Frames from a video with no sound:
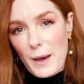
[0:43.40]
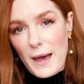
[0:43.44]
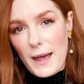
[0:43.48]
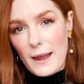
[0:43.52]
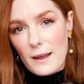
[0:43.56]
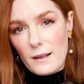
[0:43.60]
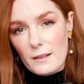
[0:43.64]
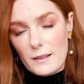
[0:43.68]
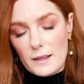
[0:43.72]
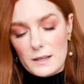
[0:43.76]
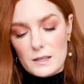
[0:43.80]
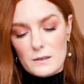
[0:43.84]

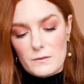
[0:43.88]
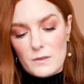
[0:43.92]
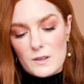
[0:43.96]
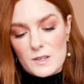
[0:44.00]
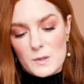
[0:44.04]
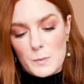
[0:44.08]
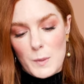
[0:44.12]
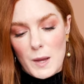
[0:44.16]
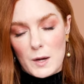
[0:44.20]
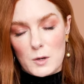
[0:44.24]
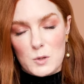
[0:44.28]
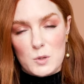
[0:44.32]
pale end of the
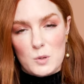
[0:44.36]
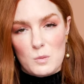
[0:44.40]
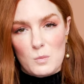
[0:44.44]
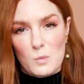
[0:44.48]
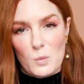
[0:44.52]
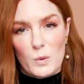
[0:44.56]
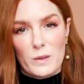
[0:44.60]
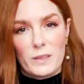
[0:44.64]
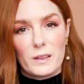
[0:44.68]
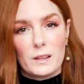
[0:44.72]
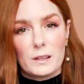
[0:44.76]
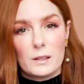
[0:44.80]

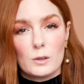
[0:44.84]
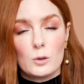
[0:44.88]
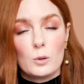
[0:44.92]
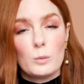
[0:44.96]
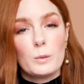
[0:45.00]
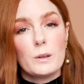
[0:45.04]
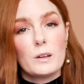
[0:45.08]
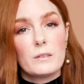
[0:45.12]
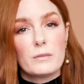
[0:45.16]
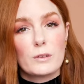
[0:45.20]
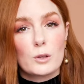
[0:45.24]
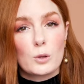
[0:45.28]
spectrum with a little
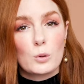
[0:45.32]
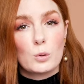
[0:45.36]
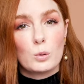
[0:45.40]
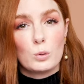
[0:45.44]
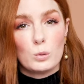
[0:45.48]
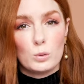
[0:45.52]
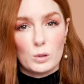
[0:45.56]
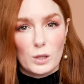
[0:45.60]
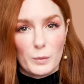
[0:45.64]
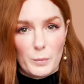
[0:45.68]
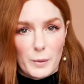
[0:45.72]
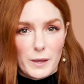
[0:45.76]
bit of a
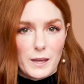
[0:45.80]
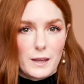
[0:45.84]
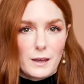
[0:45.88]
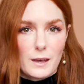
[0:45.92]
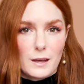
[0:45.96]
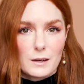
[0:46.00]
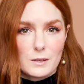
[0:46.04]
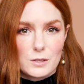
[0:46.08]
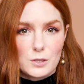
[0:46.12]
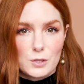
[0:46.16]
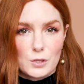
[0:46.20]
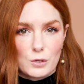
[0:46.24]
cooler pink
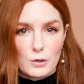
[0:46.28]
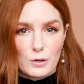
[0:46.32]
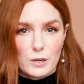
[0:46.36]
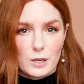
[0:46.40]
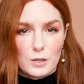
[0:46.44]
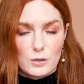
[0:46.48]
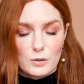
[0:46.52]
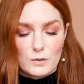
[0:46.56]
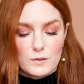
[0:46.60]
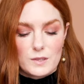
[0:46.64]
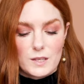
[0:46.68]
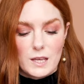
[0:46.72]
undertone
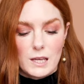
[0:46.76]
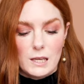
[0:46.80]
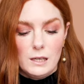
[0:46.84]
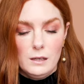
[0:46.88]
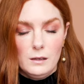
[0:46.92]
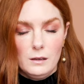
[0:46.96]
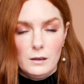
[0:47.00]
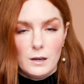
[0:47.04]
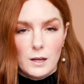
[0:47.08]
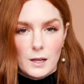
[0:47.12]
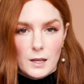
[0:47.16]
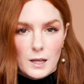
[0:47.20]
in your
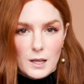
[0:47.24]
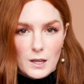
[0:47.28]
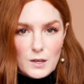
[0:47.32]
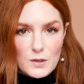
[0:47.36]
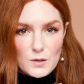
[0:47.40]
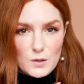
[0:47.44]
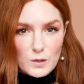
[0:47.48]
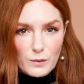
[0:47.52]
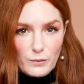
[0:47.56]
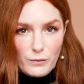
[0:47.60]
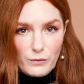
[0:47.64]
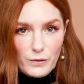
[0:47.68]
skin,
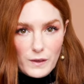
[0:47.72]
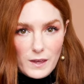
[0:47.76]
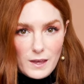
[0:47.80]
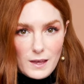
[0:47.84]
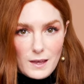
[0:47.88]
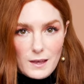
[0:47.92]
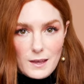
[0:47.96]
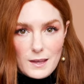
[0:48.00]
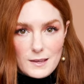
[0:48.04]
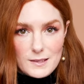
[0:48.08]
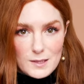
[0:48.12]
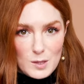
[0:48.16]

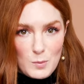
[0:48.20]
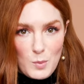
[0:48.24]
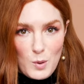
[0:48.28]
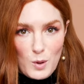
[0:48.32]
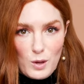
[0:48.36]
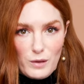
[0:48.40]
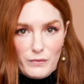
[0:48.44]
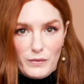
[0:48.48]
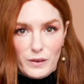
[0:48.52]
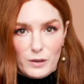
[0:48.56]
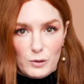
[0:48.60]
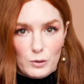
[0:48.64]
Sophia is the
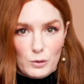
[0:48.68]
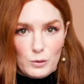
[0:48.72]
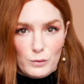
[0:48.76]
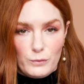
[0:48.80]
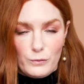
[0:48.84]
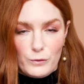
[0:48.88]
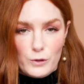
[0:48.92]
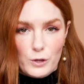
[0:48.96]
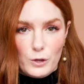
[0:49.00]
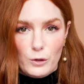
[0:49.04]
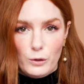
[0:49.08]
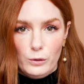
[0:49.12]
perfect nude
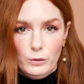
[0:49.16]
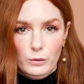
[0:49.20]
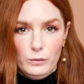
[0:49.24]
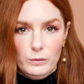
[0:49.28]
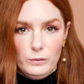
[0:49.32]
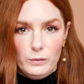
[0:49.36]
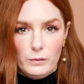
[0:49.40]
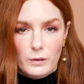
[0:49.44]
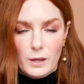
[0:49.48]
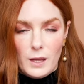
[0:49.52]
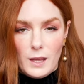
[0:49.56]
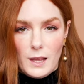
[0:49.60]
for
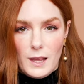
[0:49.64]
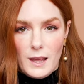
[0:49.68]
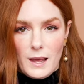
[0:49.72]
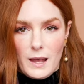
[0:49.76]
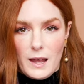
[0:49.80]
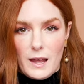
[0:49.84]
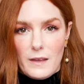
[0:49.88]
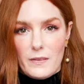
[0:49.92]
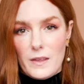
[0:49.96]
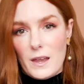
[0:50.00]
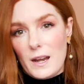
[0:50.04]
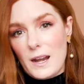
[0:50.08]
you.
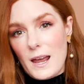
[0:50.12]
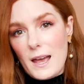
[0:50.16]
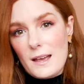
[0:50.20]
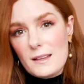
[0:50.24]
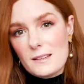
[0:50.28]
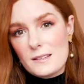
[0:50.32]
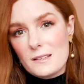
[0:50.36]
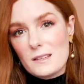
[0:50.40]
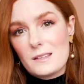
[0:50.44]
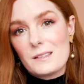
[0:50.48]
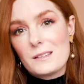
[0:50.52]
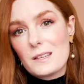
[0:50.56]
And then
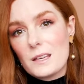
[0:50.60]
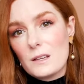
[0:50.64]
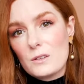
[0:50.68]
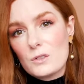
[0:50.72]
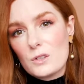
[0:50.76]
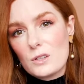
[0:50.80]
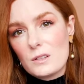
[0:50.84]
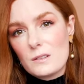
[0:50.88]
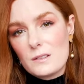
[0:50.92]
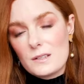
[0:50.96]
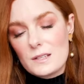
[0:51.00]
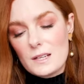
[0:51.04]
as the skin
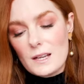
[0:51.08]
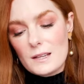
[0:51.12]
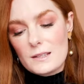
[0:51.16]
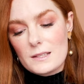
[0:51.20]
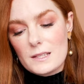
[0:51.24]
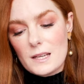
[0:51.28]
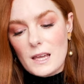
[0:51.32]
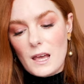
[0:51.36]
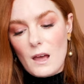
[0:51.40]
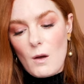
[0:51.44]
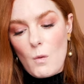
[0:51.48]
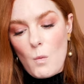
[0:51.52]
tone starts
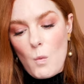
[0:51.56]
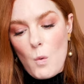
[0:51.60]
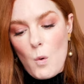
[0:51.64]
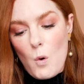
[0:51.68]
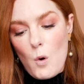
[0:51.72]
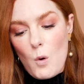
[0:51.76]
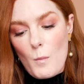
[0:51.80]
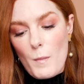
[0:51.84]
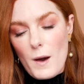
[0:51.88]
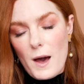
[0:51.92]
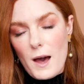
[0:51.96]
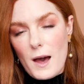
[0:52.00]
to get
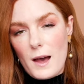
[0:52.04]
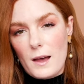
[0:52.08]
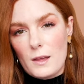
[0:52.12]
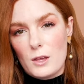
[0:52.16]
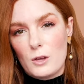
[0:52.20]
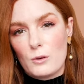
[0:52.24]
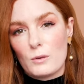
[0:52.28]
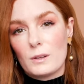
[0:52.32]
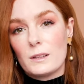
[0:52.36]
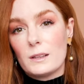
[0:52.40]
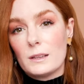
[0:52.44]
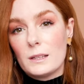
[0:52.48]
warmer,
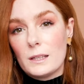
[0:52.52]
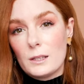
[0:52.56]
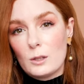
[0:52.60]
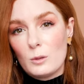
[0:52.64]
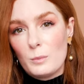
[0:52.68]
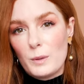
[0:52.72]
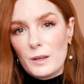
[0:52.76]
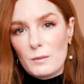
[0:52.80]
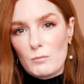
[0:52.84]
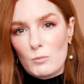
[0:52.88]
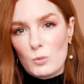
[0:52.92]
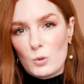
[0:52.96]
you're a
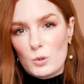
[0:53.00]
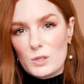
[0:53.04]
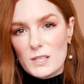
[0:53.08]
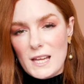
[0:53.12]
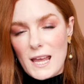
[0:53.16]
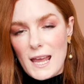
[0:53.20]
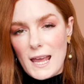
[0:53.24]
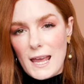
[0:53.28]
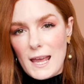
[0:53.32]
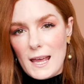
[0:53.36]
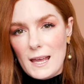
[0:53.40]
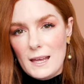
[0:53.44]
little bit more
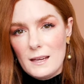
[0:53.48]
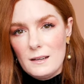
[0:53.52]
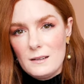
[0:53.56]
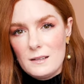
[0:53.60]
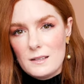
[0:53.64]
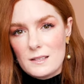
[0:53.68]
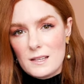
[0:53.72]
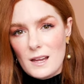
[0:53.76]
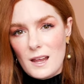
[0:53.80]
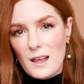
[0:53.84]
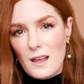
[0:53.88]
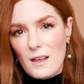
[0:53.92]

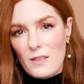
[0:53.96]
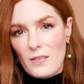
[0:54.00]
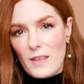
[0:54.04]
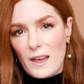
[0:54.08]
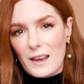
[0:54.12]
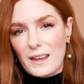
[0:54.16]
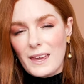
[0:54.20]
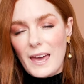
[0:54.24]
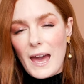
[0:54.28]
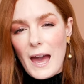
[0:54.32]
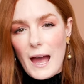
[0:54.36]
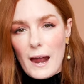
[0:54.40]
tanned,
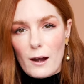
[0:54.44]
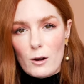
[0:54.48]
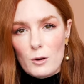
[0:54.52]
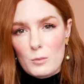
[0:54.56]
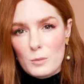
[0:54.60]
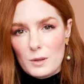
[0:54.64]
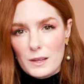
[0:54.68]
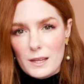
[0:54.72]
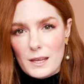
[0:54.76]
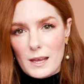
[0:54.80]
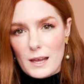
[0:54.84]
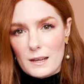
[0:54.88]
that
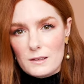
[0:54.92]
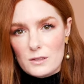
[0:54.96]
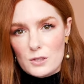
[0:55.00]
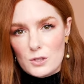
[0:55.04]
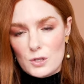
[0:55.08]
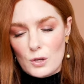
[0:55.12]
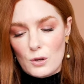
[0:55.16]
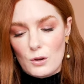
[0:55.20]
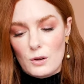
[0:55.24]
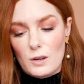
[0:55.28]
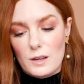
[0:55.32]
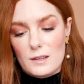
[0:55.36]
caramelly
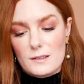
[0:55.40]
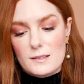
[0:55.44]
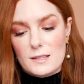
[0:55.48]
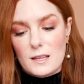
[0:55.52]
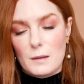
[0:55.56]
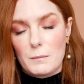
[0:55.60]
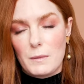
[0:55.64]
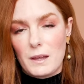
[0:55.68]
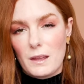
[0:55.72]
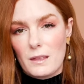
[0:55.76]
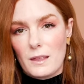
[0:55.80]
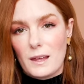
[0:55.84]
undertone in
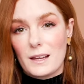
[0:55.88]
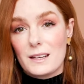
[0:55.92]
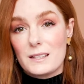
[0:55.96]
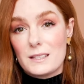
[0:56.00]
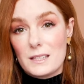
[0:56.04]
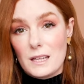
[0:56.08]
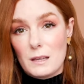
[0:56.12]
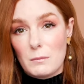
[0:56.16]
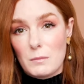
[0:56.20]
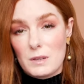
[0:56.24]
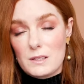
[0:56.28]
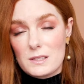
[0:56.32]
something like
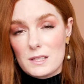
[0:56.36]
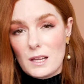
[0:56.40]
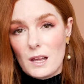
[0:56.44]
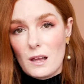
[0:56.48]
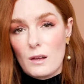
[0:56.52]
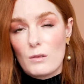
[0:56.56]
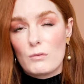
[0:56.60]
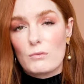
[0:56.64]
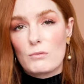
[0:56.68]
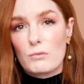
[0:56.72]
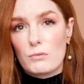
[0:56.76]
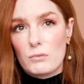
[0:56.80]

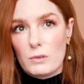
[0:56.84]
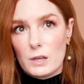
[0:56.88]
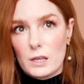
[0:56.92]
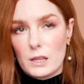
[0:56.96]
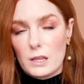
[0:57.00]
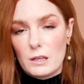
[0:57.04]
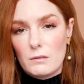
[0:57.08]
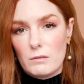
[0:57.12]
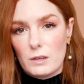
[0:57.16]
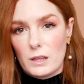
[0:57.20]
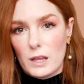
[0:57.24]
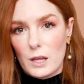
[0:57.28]
Demeter
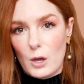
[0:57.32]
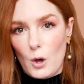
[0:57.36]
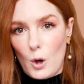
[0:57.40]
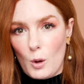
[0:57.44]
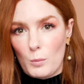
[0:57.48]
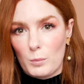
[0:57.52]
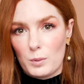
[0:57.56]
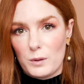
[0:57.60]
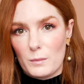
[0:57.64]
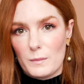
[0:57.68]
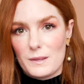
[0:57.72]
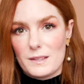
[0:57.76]
really, really
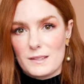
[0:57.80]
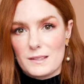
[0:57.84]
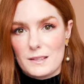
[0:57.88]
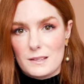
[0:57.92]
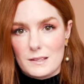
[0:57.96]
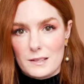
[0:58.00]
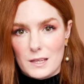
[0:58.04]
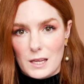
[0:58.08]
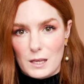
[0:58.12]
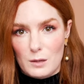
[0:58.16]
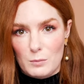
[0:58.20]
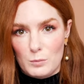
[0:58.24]
complements the
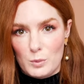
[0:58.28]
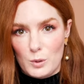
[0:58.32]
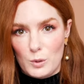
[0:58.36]
skin